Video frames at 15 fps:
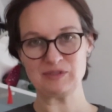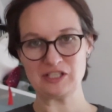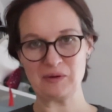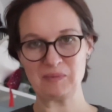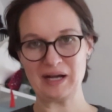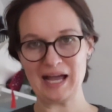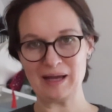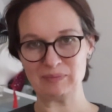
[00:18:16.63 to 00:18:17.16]

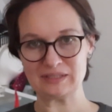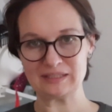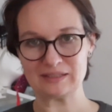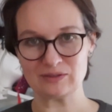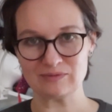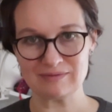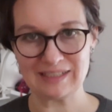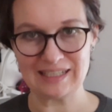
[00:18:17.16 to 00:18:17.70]
some cups
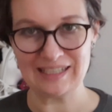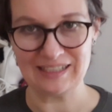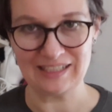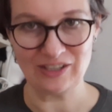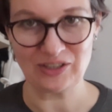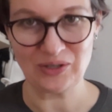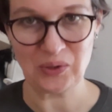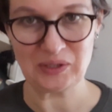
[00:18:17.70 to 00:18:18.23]
in
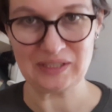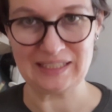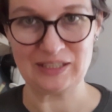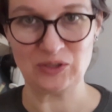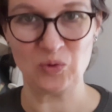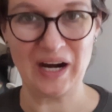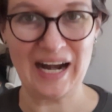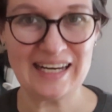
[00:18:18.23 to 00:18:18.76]
your
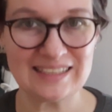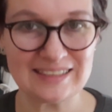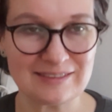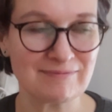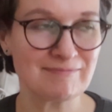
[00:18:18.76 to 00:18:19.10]
corset, right?